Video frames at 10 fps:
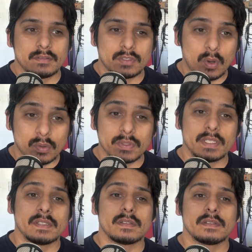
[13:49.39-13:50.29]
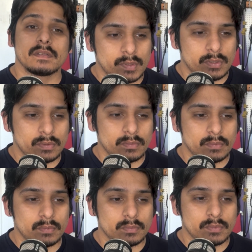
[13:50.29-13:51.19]
told us
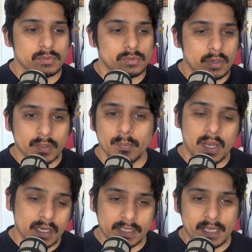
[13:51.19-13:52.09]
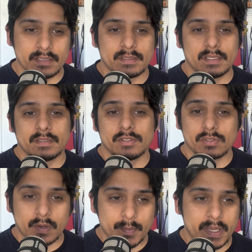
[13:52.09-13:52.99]
to start the podcast and to
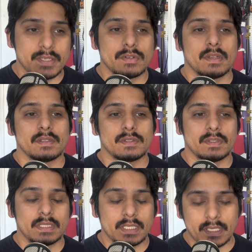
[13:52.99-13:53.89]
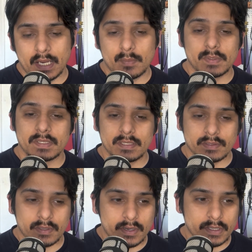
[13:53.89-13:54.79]
start a Patreon so that they could help us get
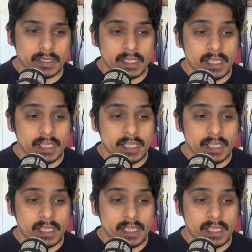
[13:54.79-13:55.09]
started.